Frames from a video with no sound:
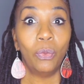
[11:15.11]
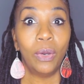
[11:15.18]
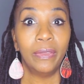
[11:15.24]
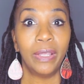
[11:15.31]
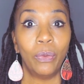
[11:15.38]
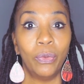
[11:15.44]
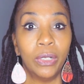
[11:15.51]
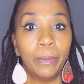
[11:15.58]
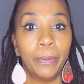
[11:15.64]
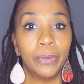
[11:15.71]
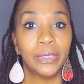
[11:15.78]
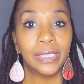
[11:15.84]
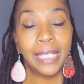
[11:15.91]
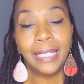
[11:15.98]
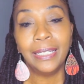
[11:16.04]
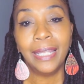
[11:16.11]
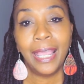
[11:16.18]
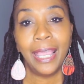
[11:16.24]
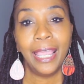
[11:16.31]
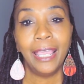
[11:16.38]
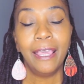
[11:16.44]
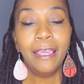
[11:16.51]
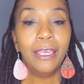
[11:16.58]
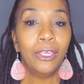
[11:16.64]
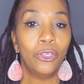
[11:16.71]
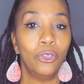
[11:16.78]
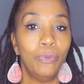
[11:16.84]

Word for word: one that went up on Sunday.